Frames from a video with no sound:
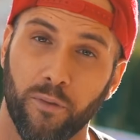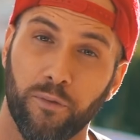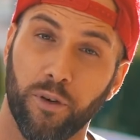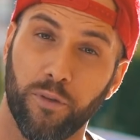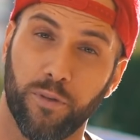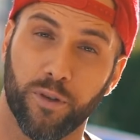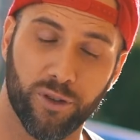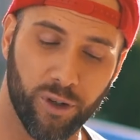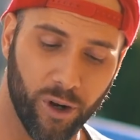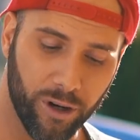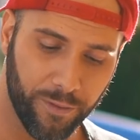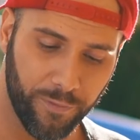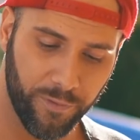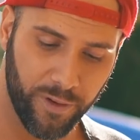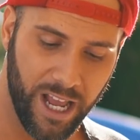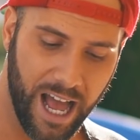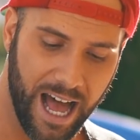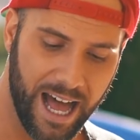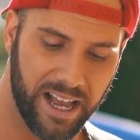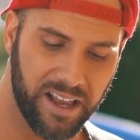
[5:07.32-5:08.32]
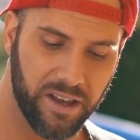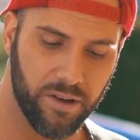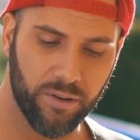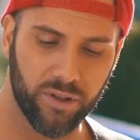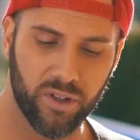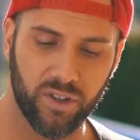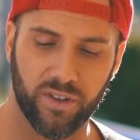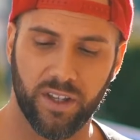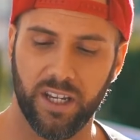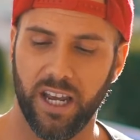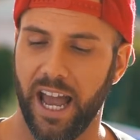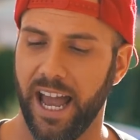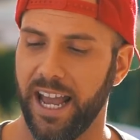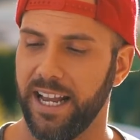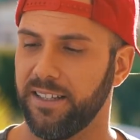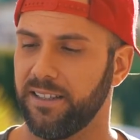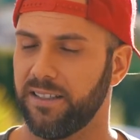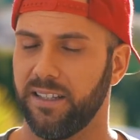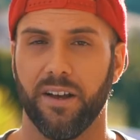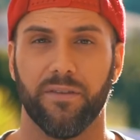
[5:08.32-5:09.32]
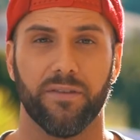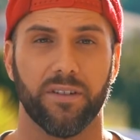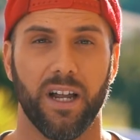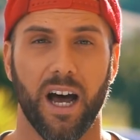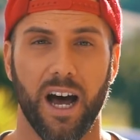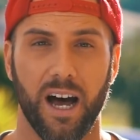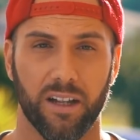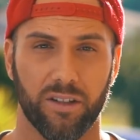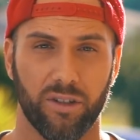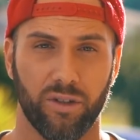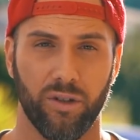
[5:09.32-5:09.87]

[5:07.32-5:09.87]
For photography, I use the A7R